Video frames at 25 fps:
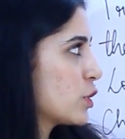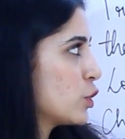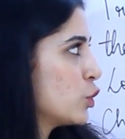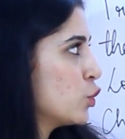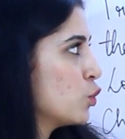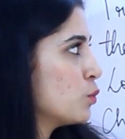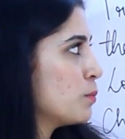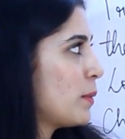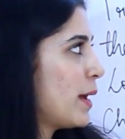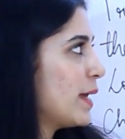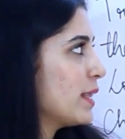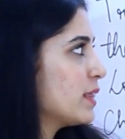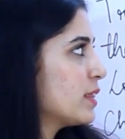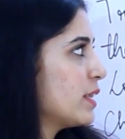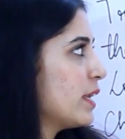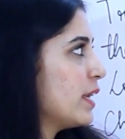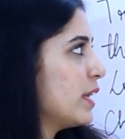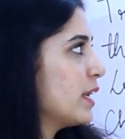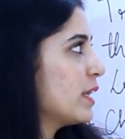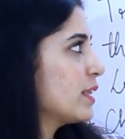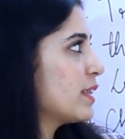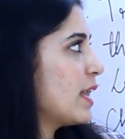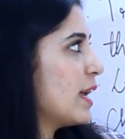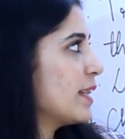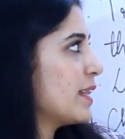you might
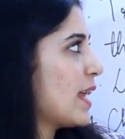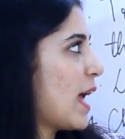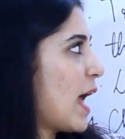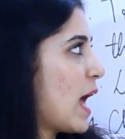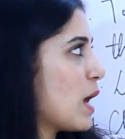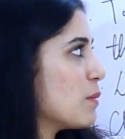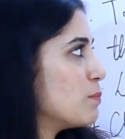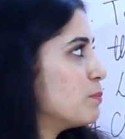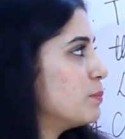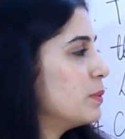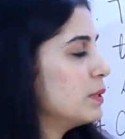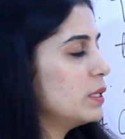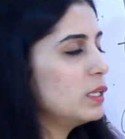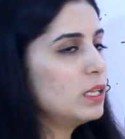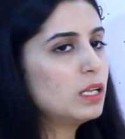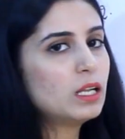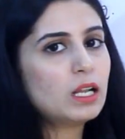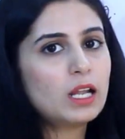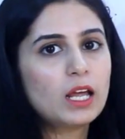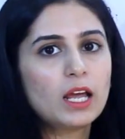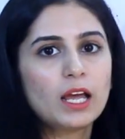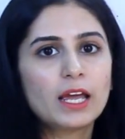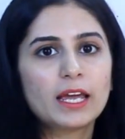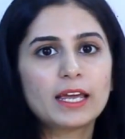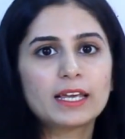think that apple
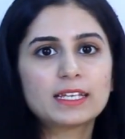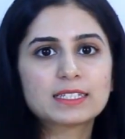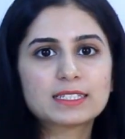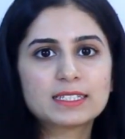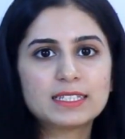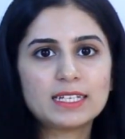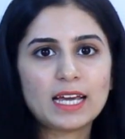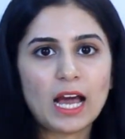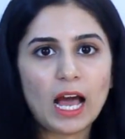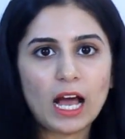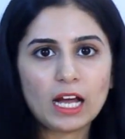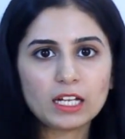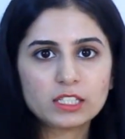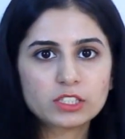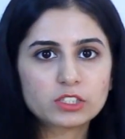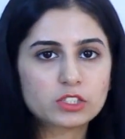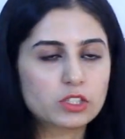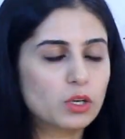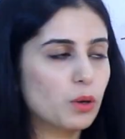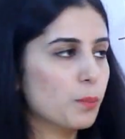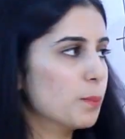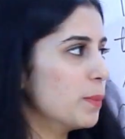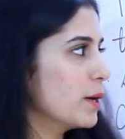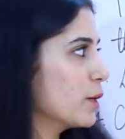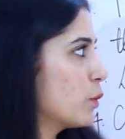is the
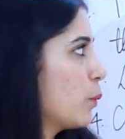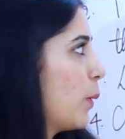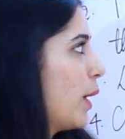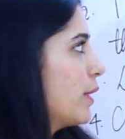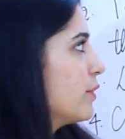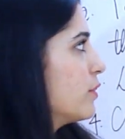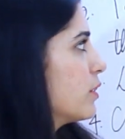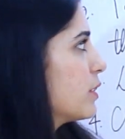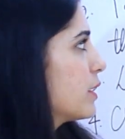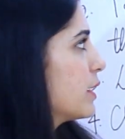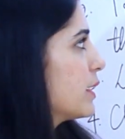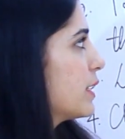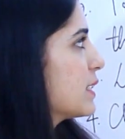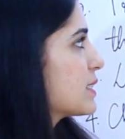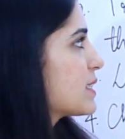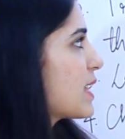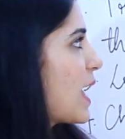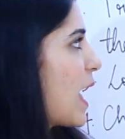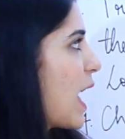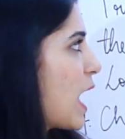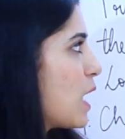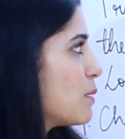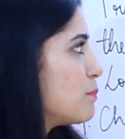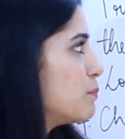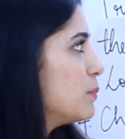answer, but whether it is
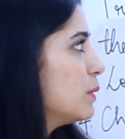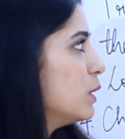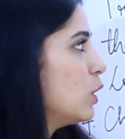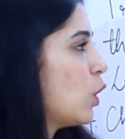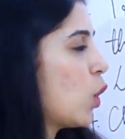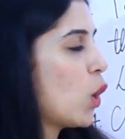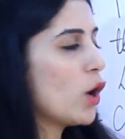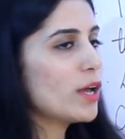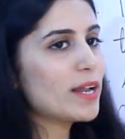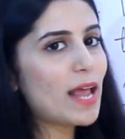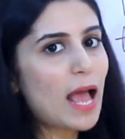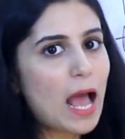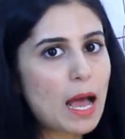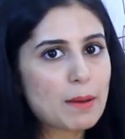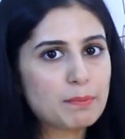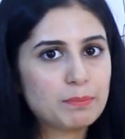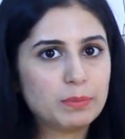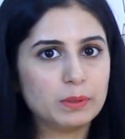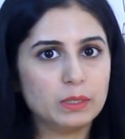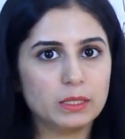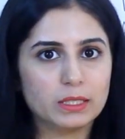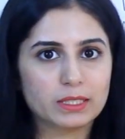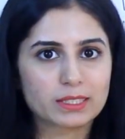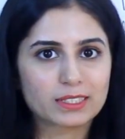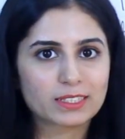apple or
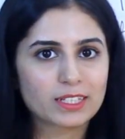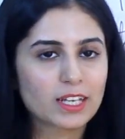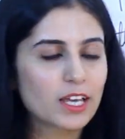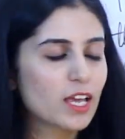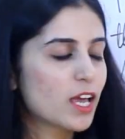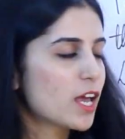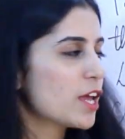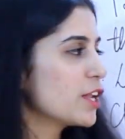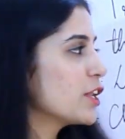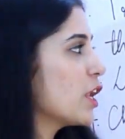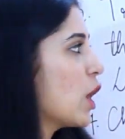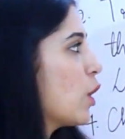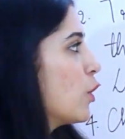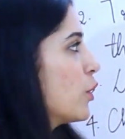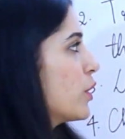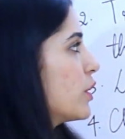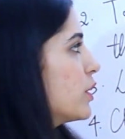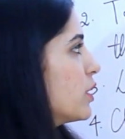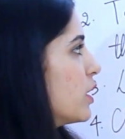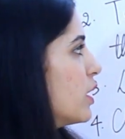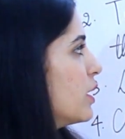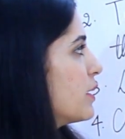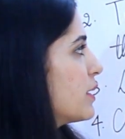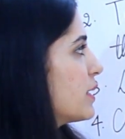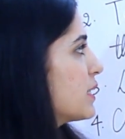apples. Now
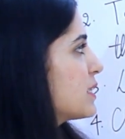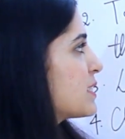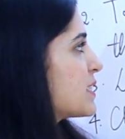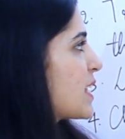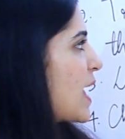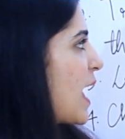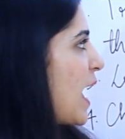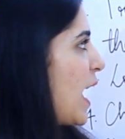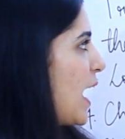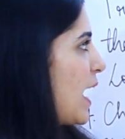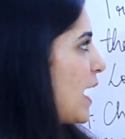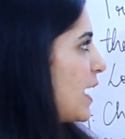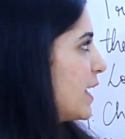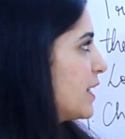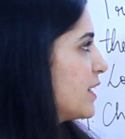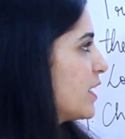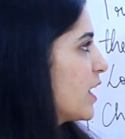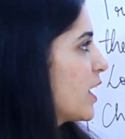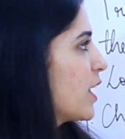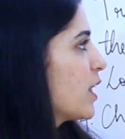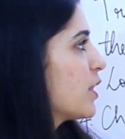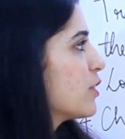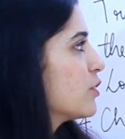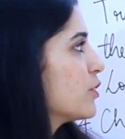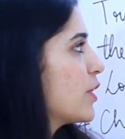here it's an,
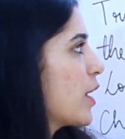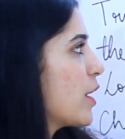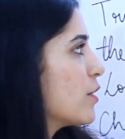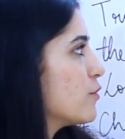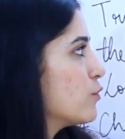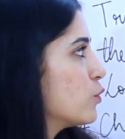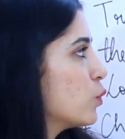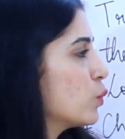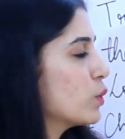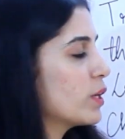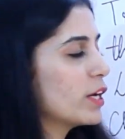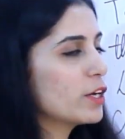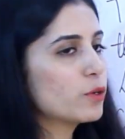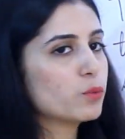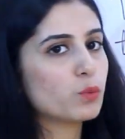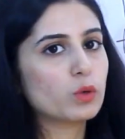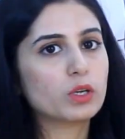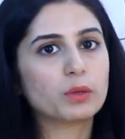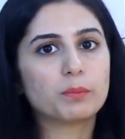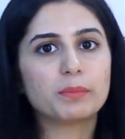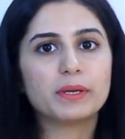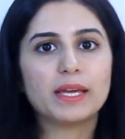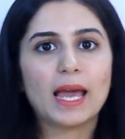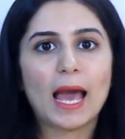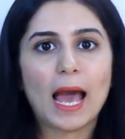therefore it
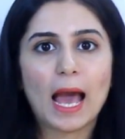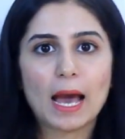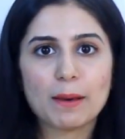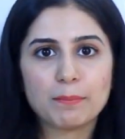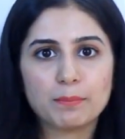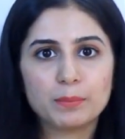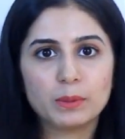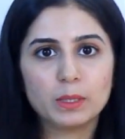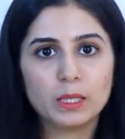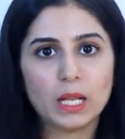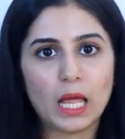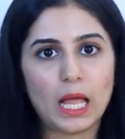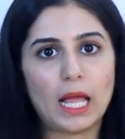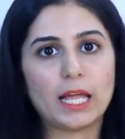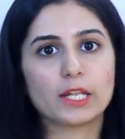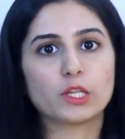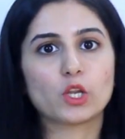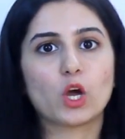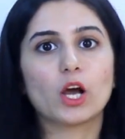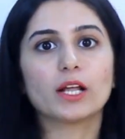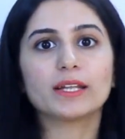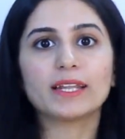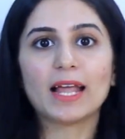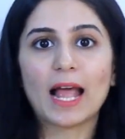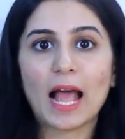would be apple and
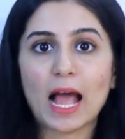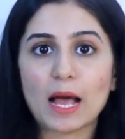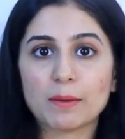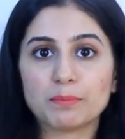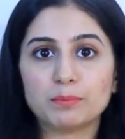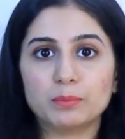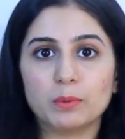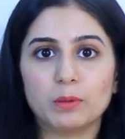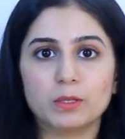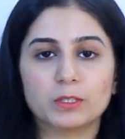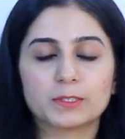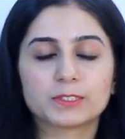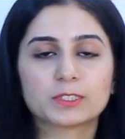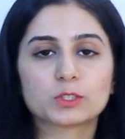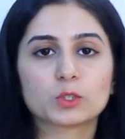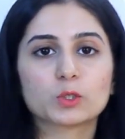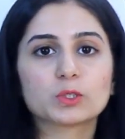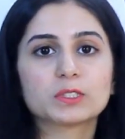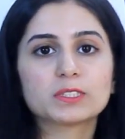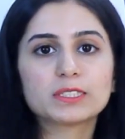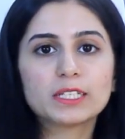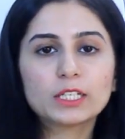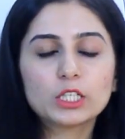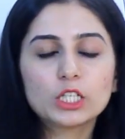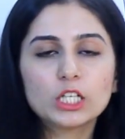not apples. So
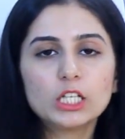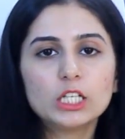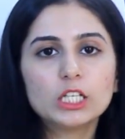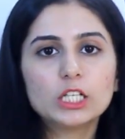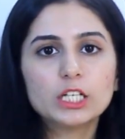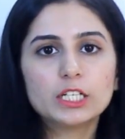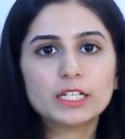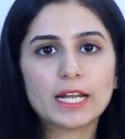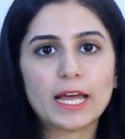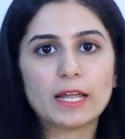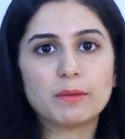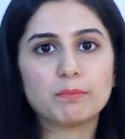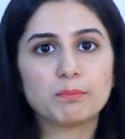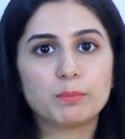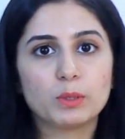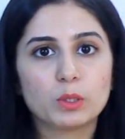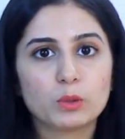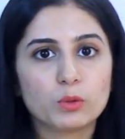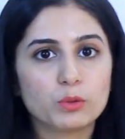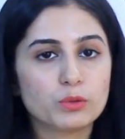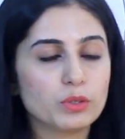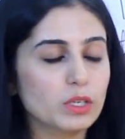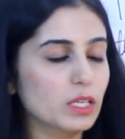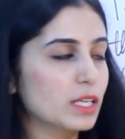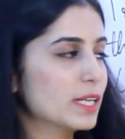singular and
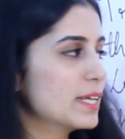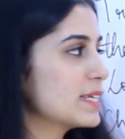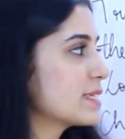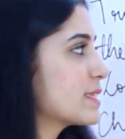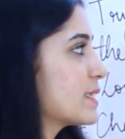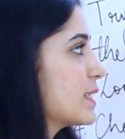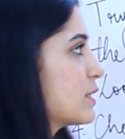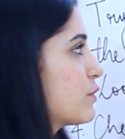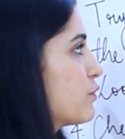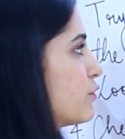plural, is it